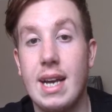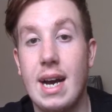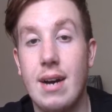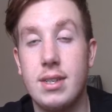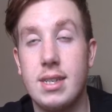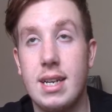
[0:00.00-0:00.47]
that
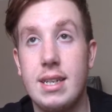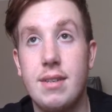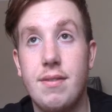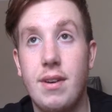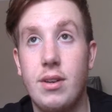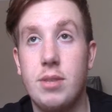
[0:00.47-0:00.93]
outside
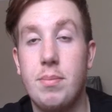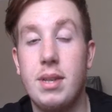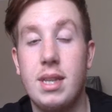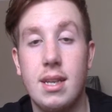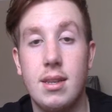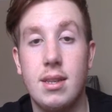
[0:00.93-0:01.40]
interference,
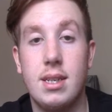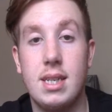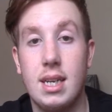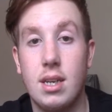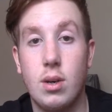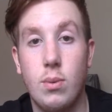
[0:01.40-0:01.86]
but The
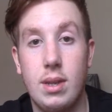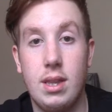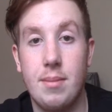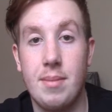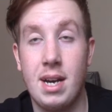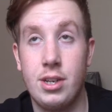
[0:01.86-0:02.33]
Undertaker win
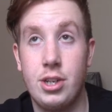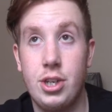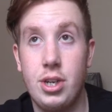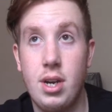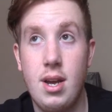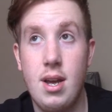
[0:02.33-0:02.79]
the match.